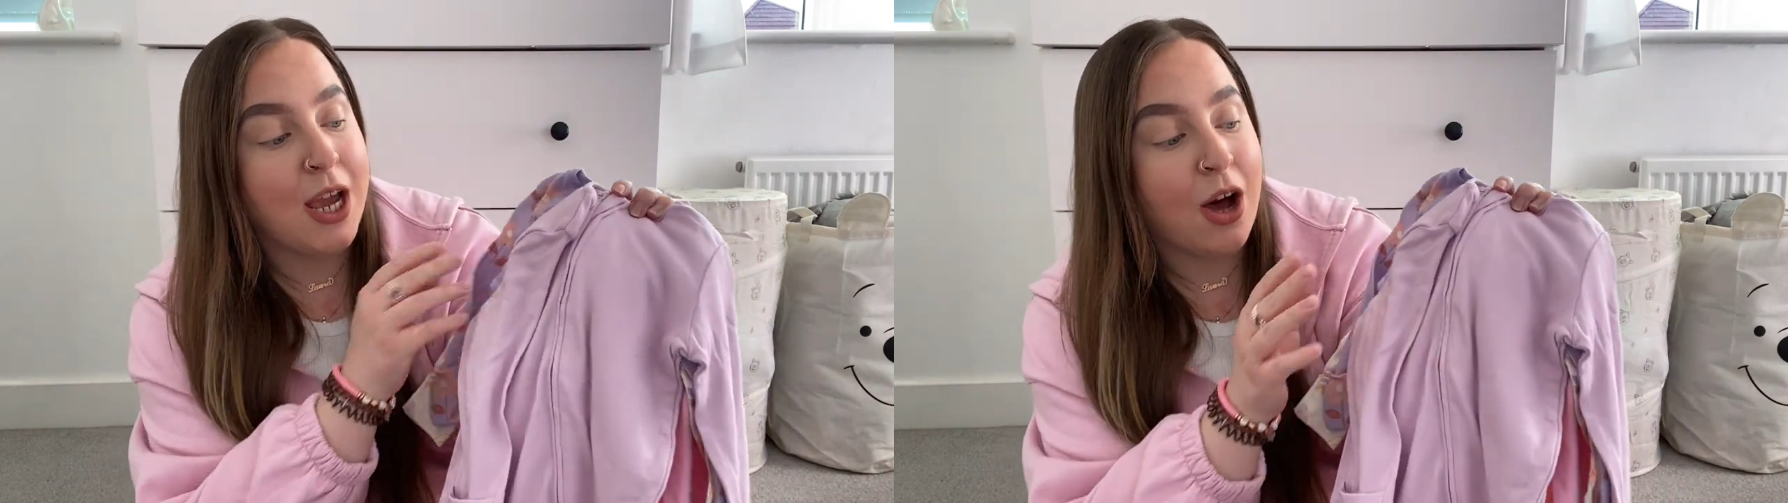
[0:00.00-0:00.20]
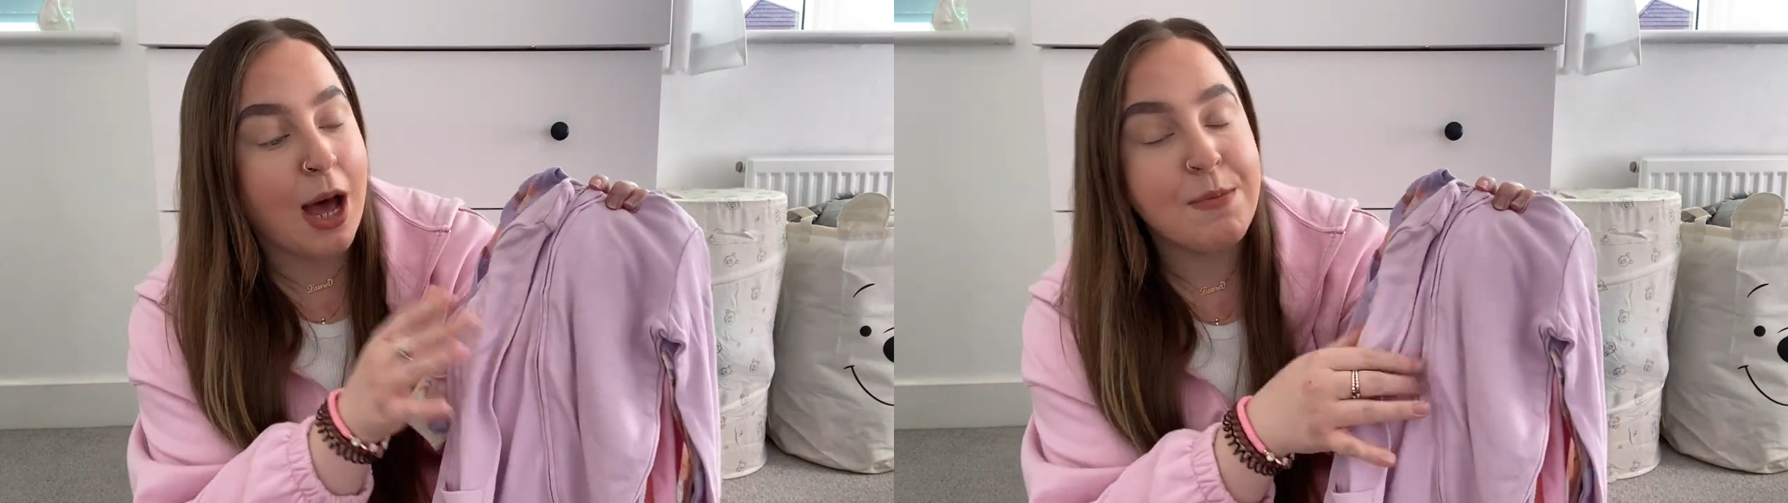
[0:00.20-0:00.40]

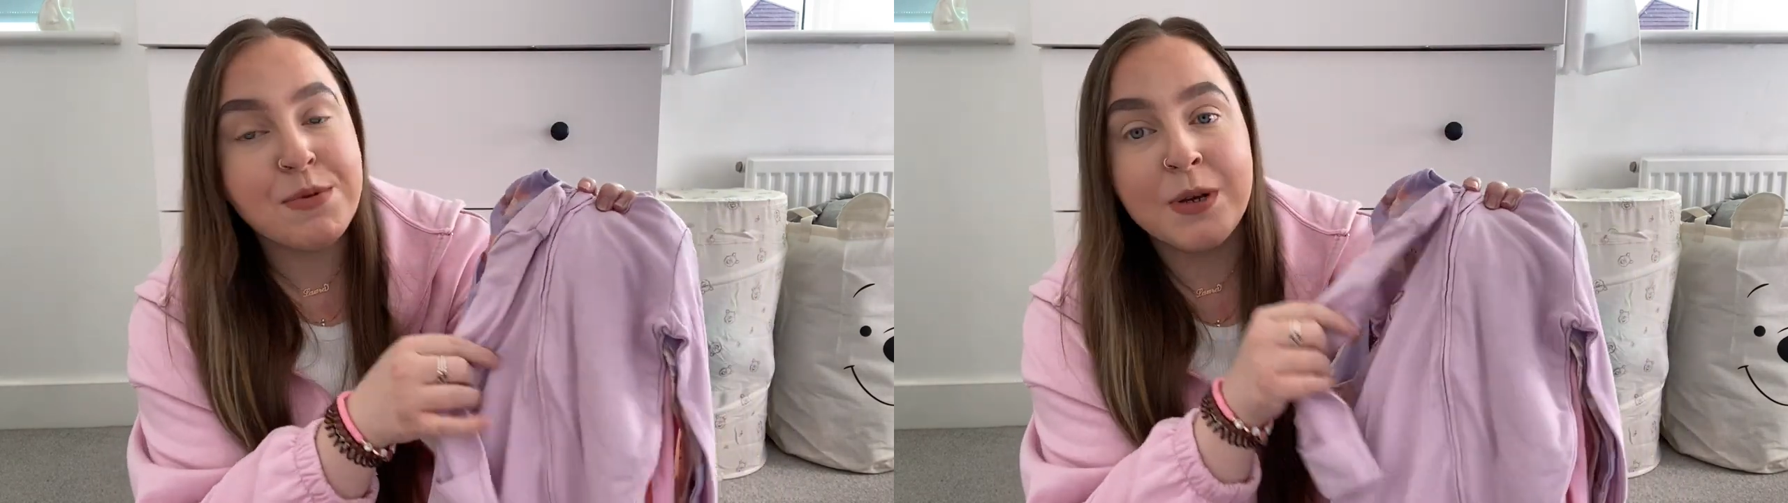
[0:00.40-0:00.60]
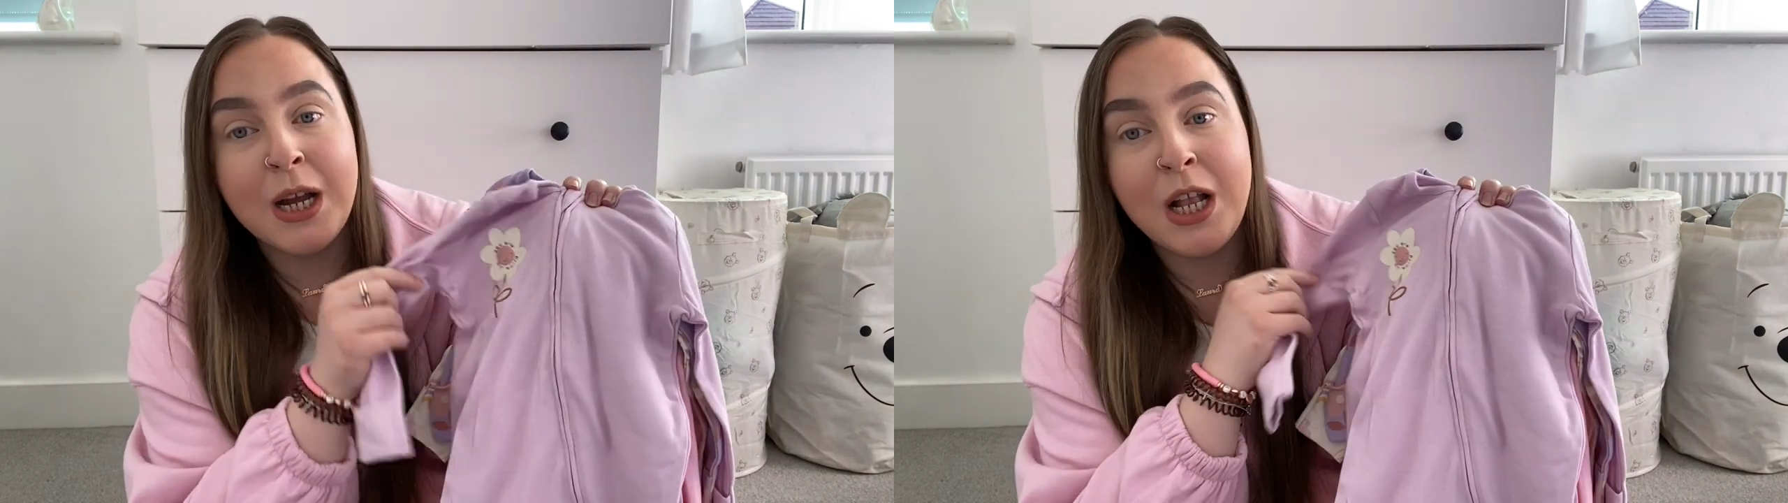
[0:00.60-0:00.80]
I
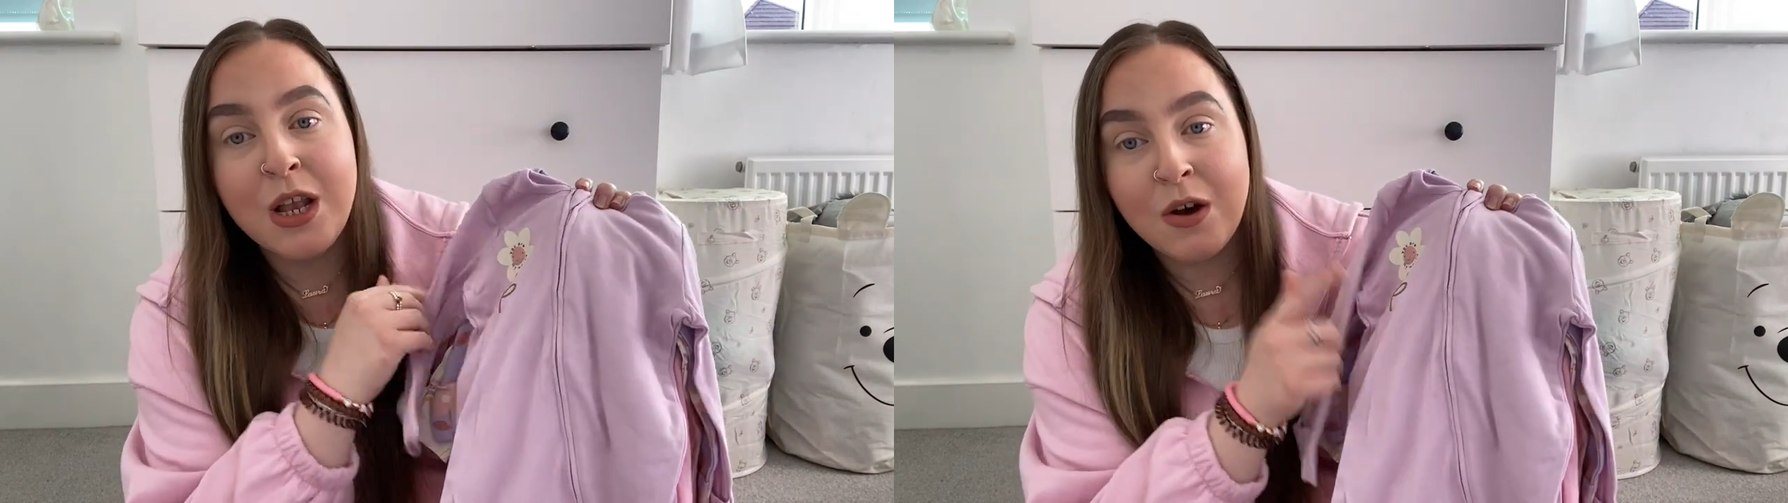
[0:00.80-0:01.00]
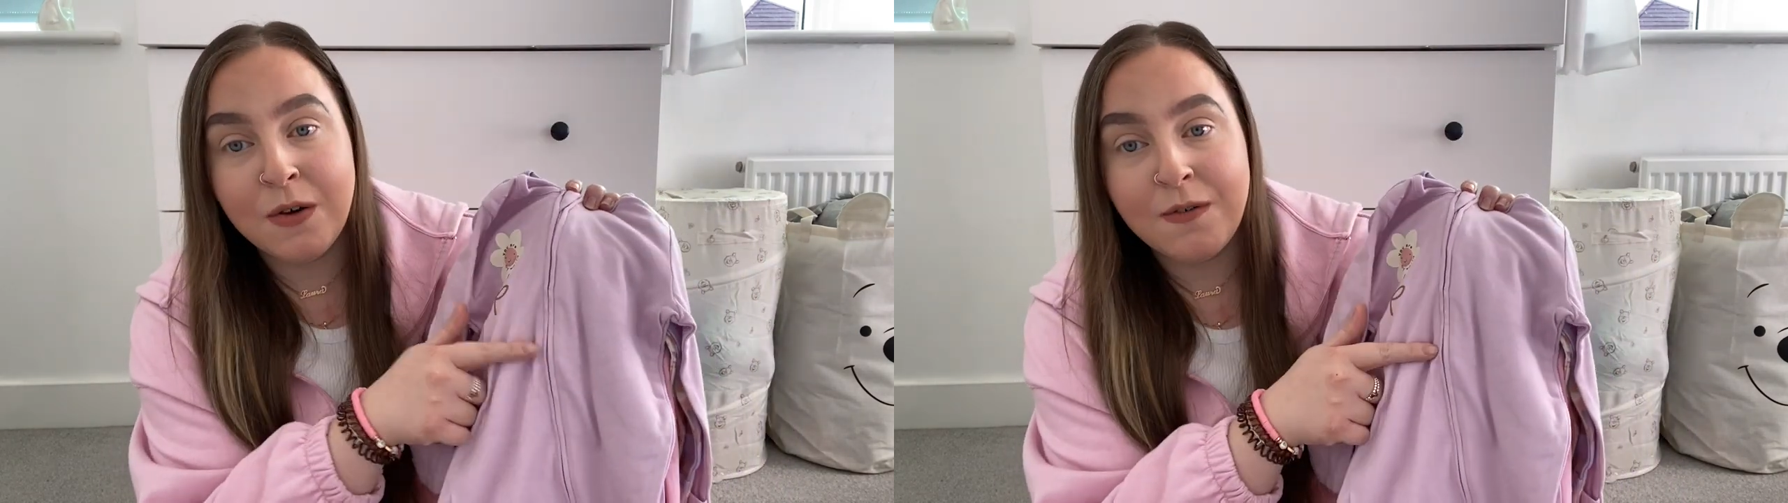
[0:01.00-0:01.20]
absolutely
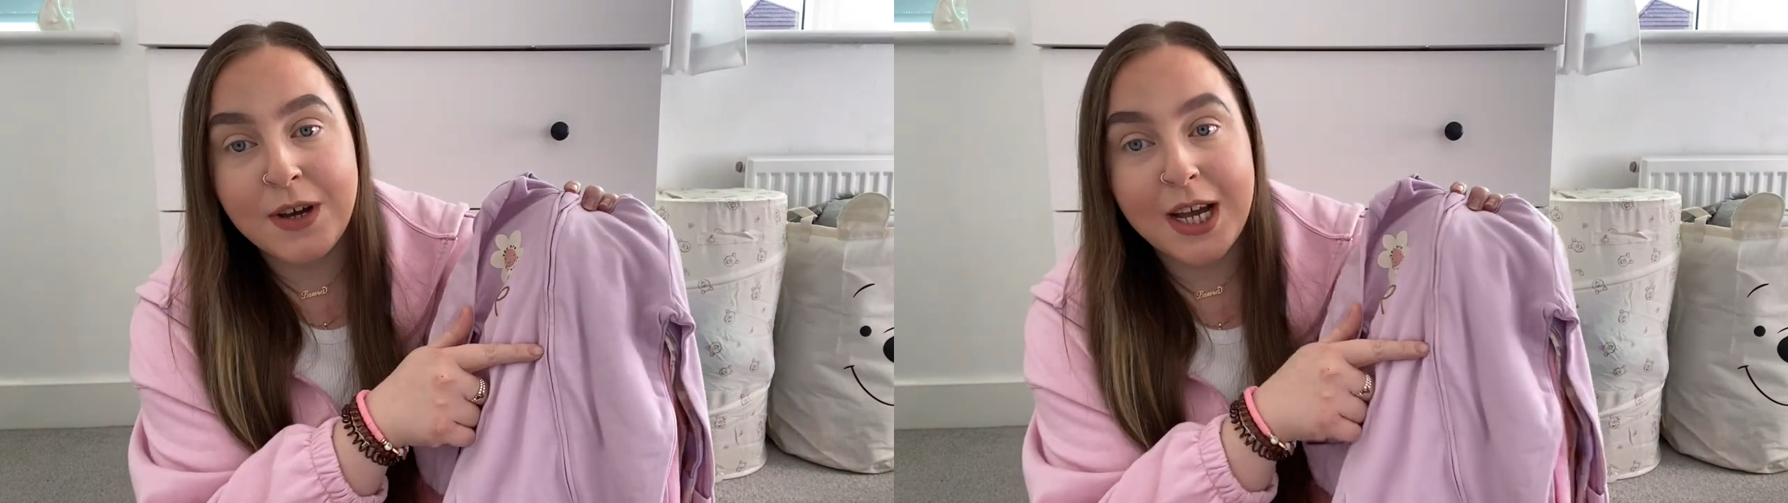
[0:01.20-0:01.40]
love